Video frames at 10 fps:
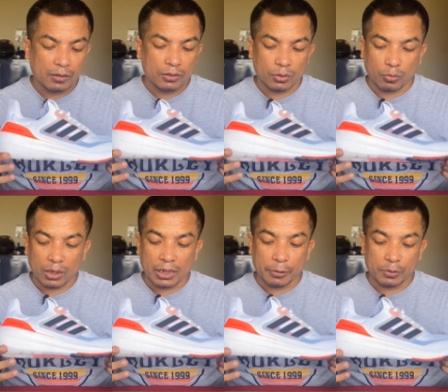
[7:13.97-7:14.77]
So
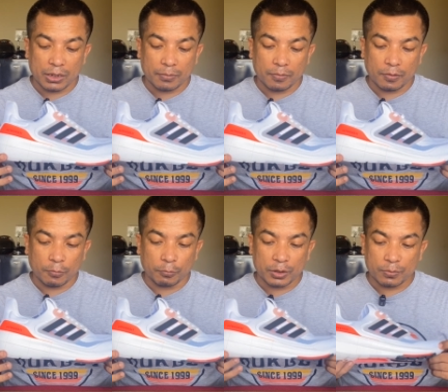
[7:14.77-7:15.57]
while I would have
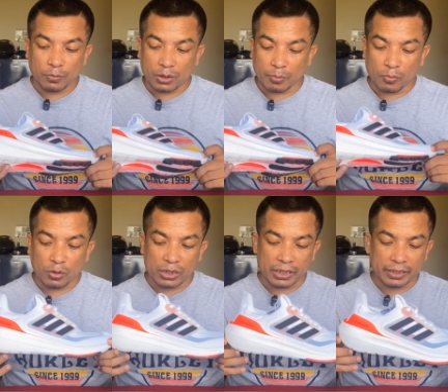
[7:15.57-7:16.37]
wished for a
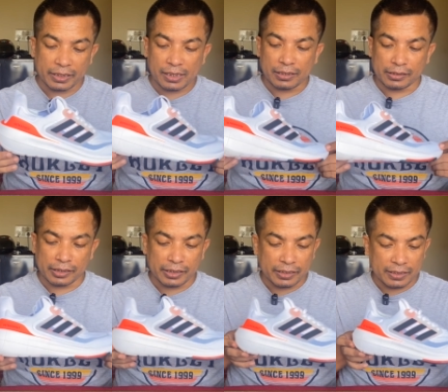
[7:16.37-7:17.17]
more radical
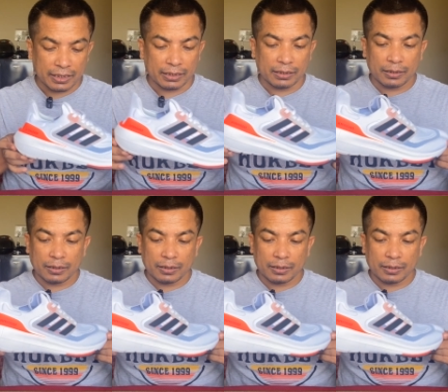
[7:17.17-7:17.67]
redesign,